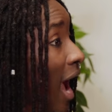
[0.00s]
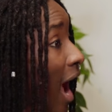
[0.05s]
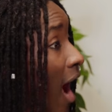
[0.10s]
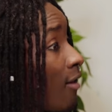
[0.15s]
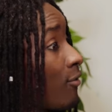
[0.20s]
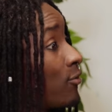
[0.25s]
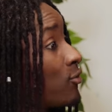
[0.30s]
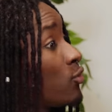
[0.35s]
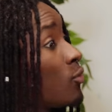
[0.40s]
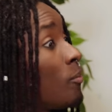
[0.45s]

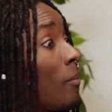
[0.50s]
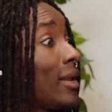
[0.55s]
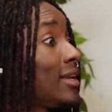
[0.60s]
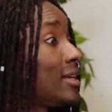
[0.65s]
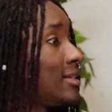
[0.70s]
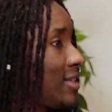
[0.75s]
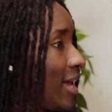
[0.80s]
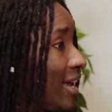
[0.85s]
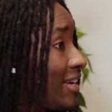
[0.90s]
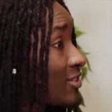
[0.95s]
How? Through
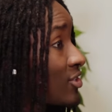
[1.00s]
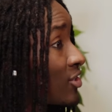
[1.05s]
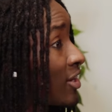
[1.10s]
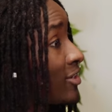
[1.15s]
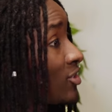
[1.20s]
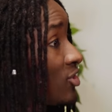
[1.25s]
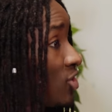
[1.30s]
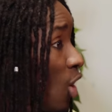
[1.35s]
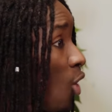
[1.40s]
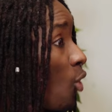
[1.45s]
meditation
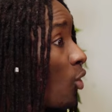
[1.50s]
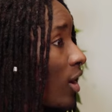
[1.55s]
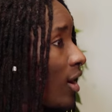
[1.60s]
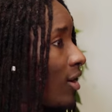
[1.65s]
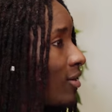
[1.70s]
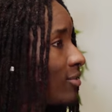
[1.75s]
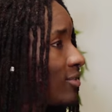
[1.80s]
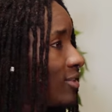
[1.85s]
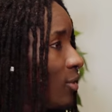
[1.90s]
and yoga.